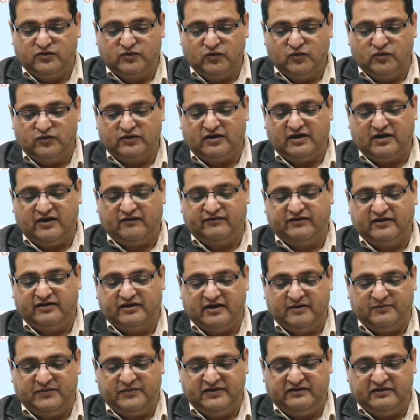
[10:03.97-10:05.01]
court after
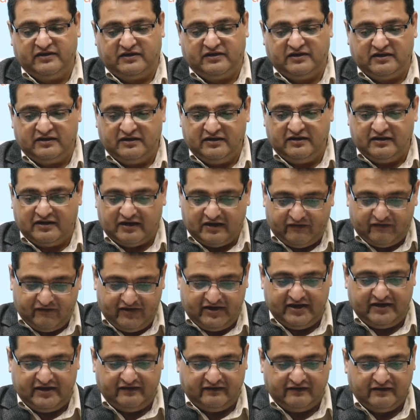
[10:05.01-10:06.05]
appreciating the
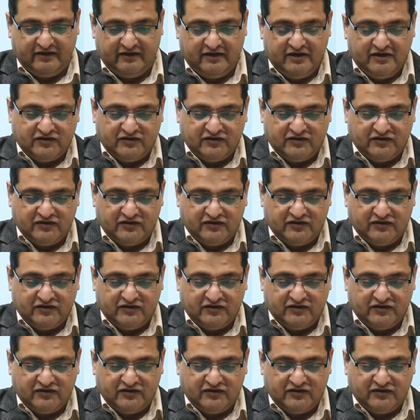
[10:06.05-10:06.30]
evidence.